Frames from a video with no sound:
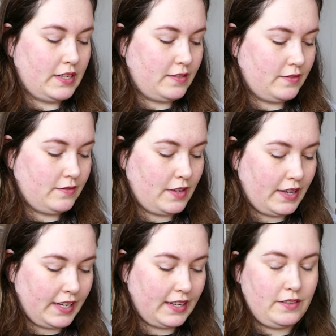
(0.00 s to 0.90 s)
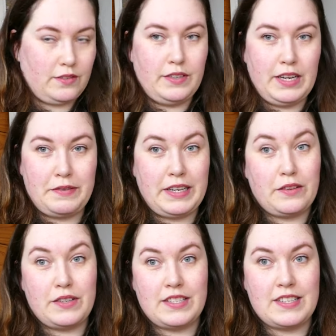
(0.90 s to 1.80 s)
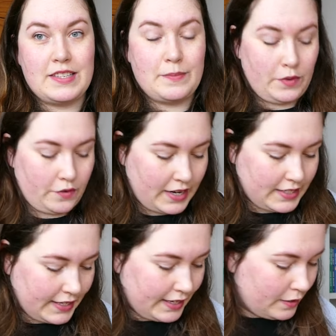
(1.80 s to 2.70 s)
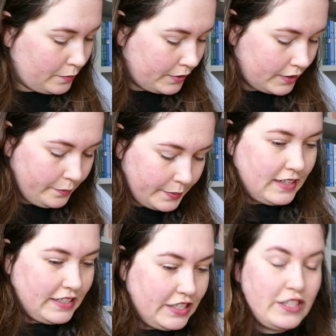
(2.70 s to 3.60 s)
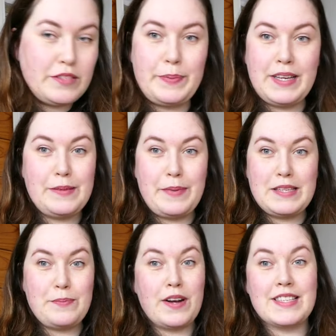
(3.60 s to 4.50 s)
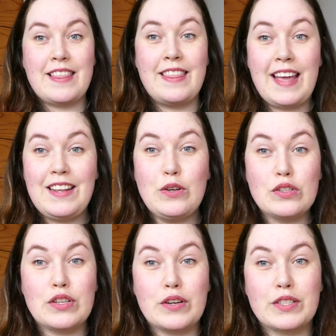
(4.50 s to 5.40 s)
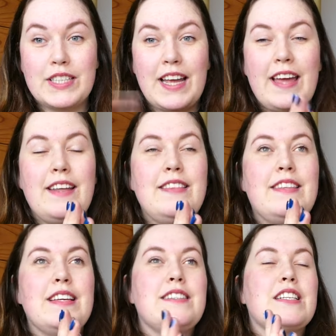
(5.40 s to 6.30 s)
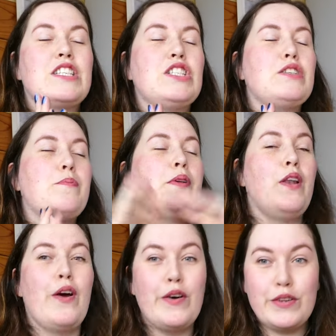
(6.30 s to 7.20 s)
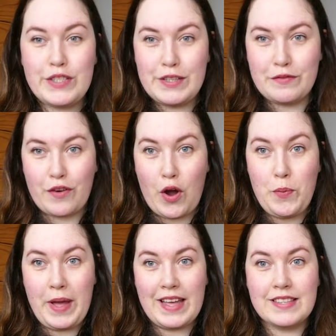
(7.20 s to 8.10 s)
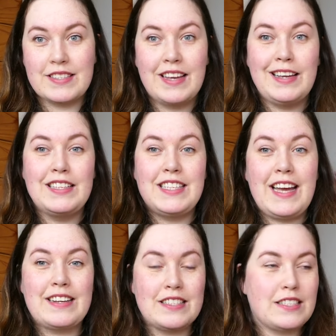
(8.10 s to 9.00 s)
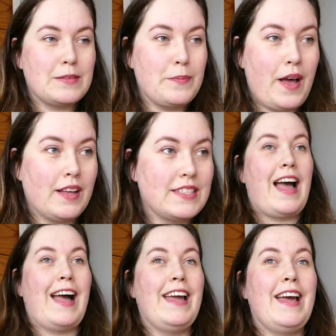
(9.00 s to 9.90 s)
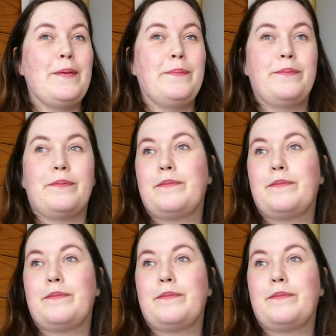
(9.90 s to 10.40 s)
And well, I don't really have any criticism on the writing of Harry Potter, but she just picked the best parts. And then also she added this explosive romance. She added smut. I am,